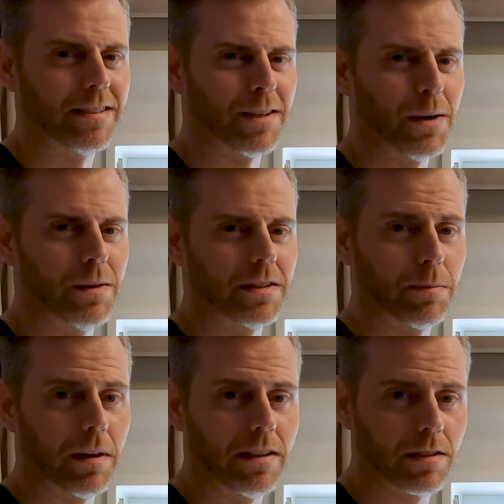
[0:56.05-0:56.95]
So there's a
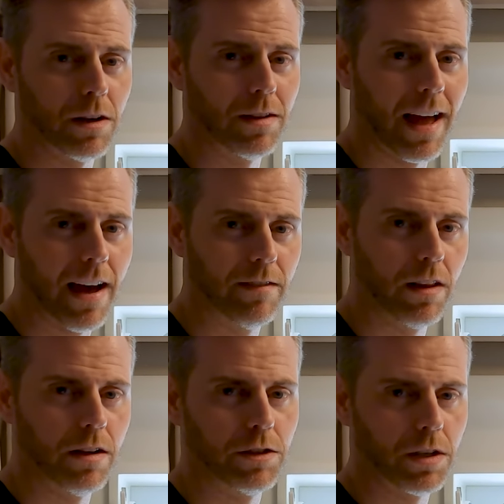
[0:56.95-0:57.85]
place called
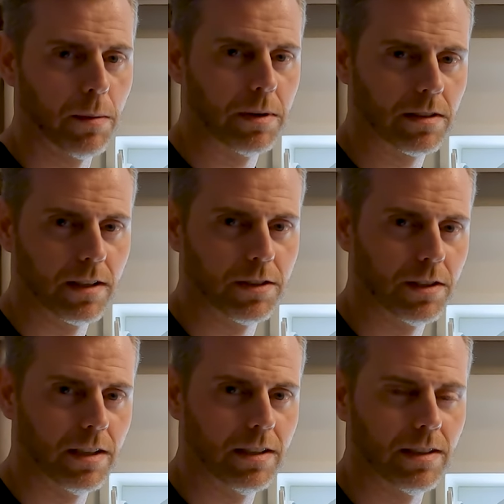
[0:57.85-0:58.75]
Avalon Shopping Center
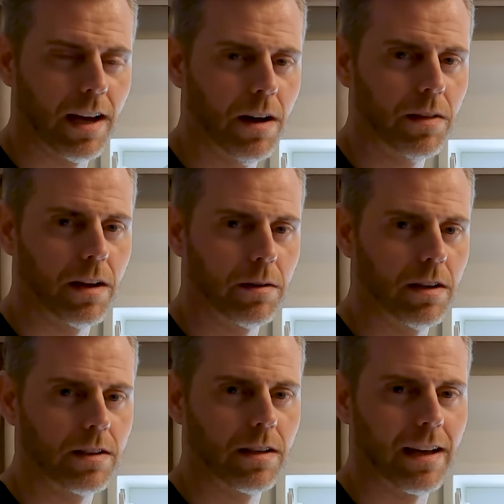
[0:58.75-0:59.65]
in town that I'm
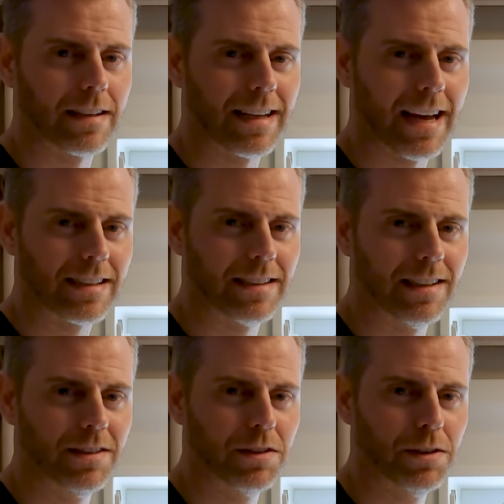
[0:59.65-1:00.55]
going to take a taxi
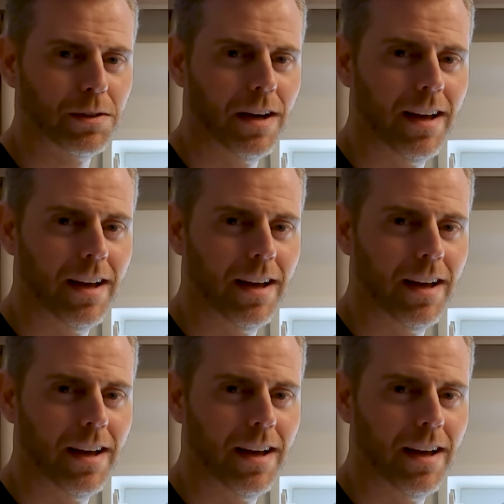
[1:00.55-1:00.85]
into